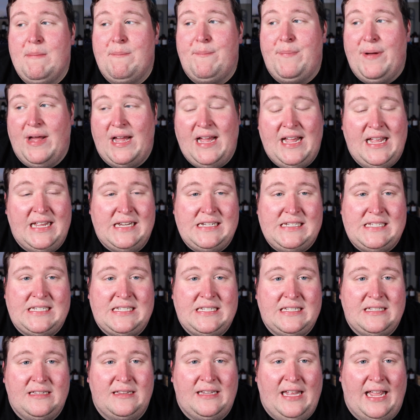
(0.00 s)
but
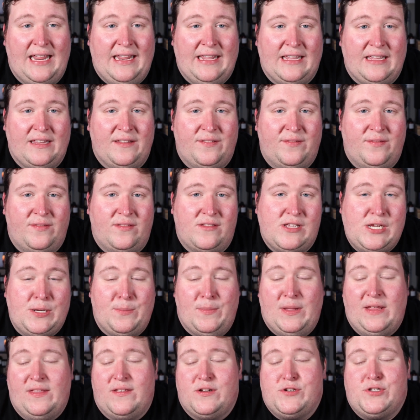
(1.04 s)
like to
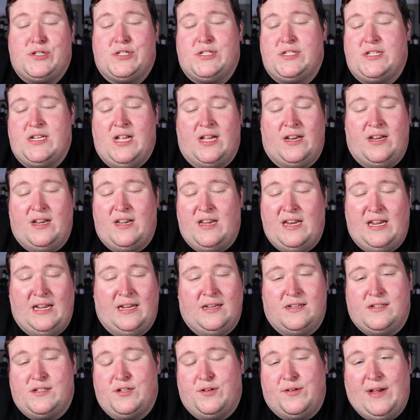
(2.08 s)
me there's just not a
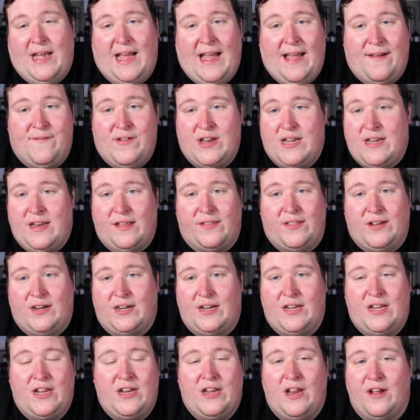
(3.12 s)
need to have another,
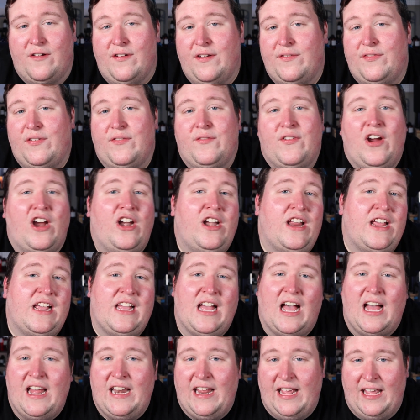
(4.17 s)
you know, if you've already
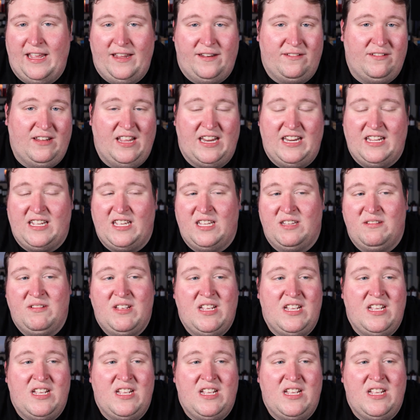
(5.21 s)
got it, like